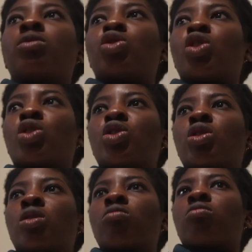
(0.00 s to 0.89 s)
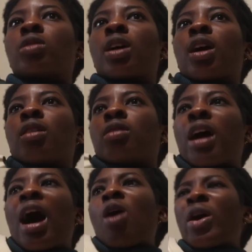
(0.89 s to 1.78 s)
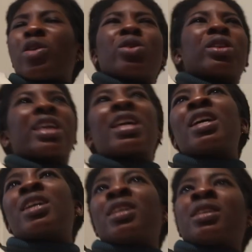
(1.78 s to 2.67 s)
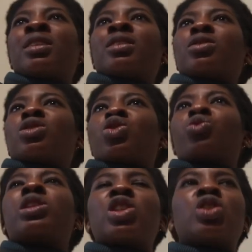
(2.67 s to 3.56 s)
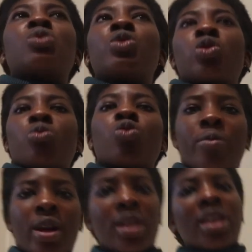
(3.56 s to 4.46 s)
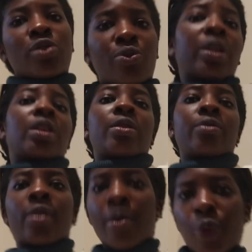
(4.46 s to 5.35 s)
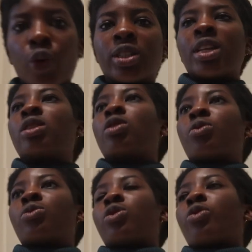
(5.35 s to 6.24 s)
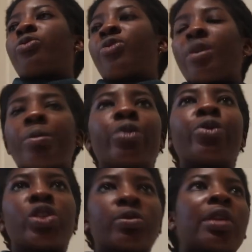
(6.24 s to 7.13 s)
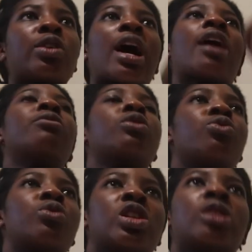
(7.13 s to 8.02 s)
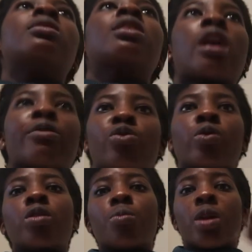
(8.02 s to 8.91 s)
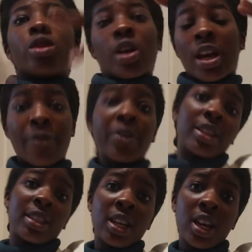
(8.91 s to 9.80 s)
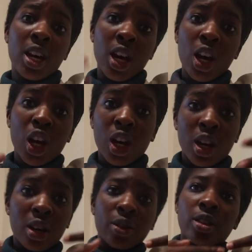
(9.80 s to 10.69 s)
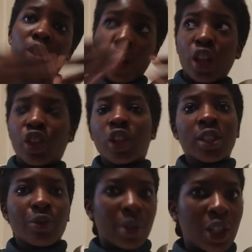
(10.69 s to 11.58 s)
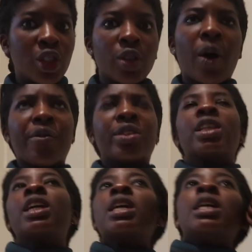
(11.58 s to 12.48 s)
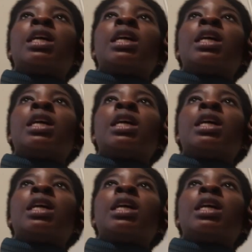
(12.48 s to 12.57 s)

just how i don't know like the relationship between women is really important the the female friendship that you have the relationship that you have with the mother if it's a non-toxic relationship obviously